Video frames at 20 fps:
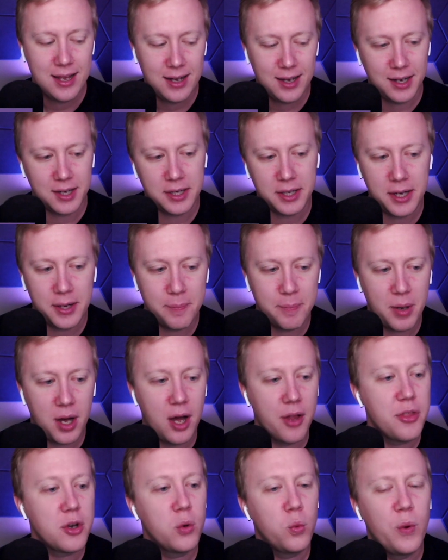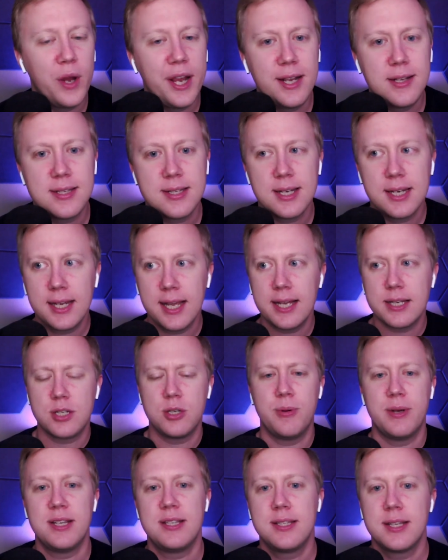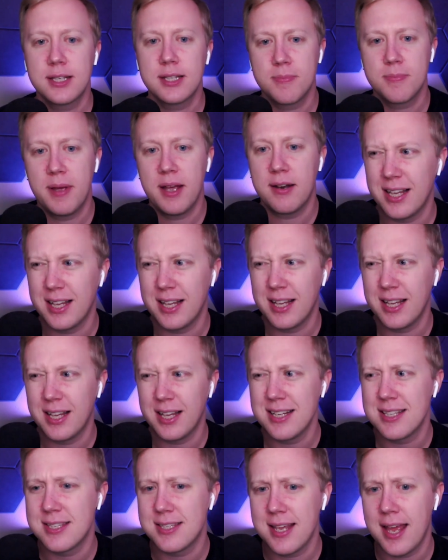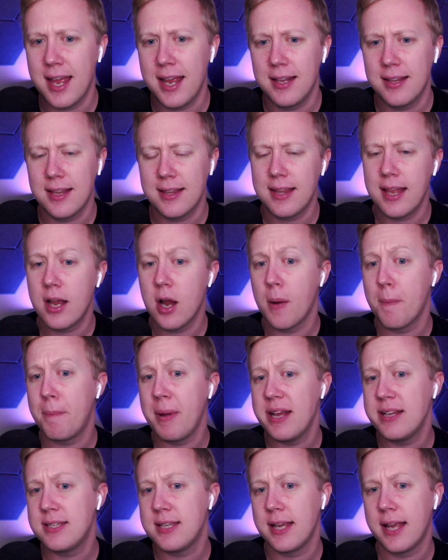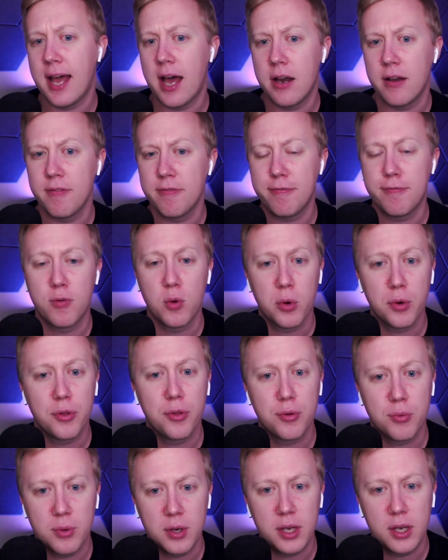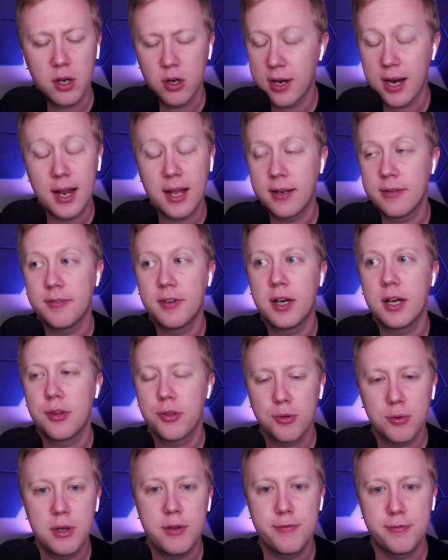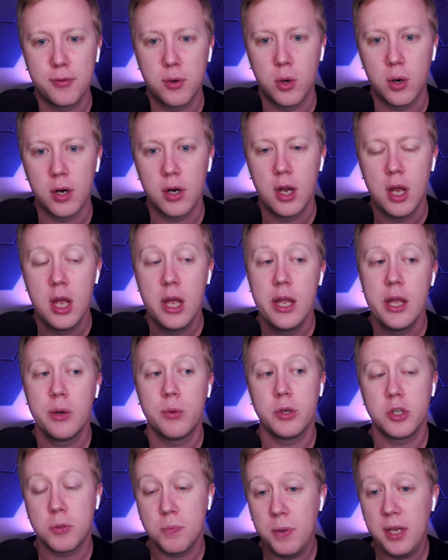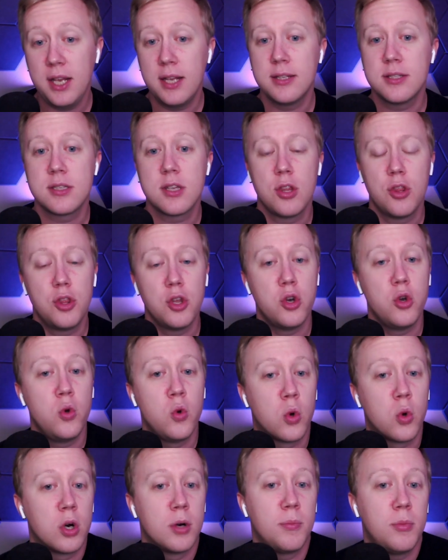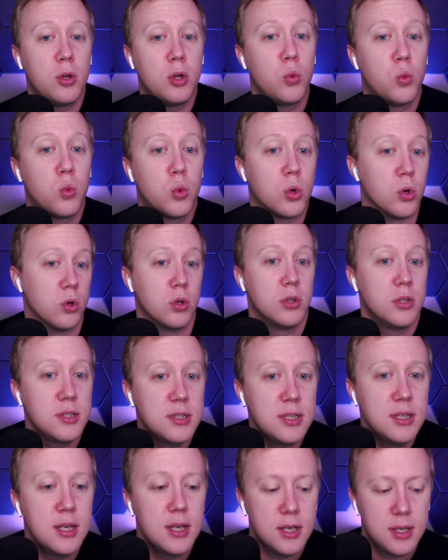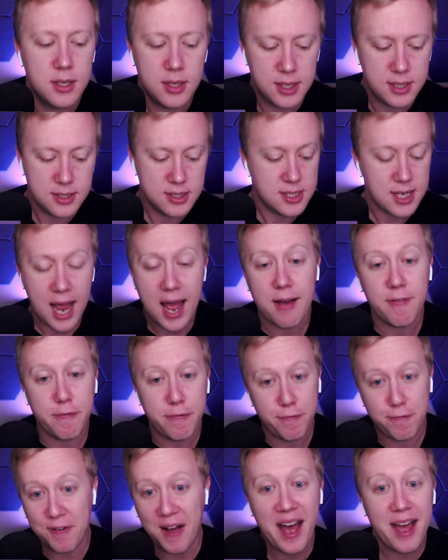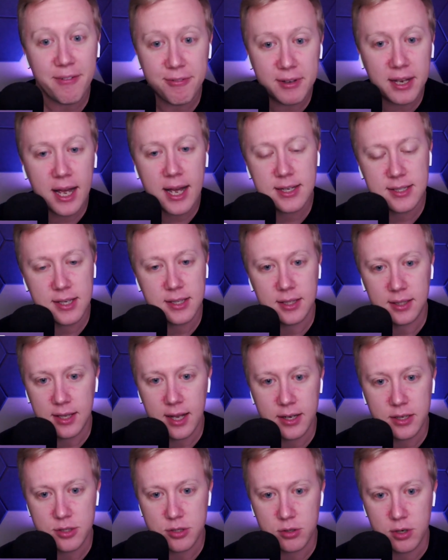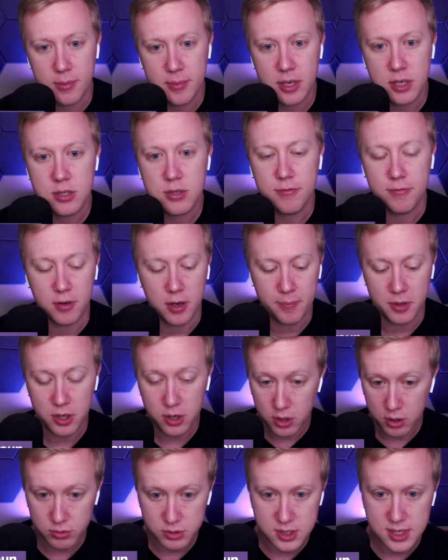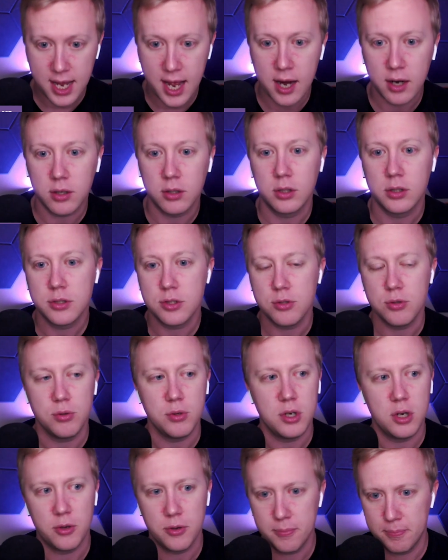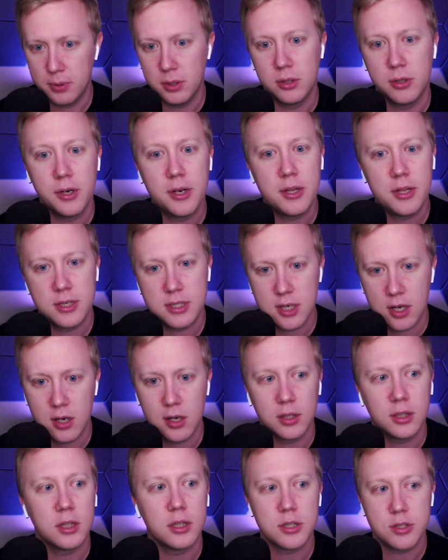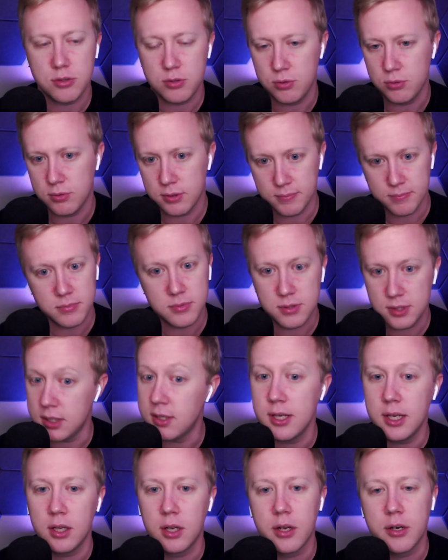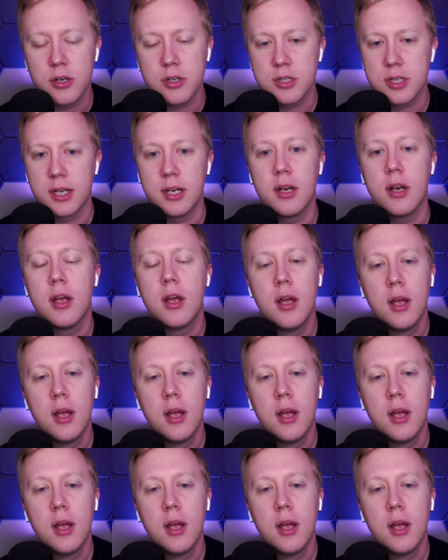Um, other ways to get to a six man front, let's say that they are basing out of 4 3 or out of uh, 3 4, which means the normal world is to have five guys on the line of scrimmage from the nose tackle to, you know, the Bullard and the Tonga to the Danielle Hunters and,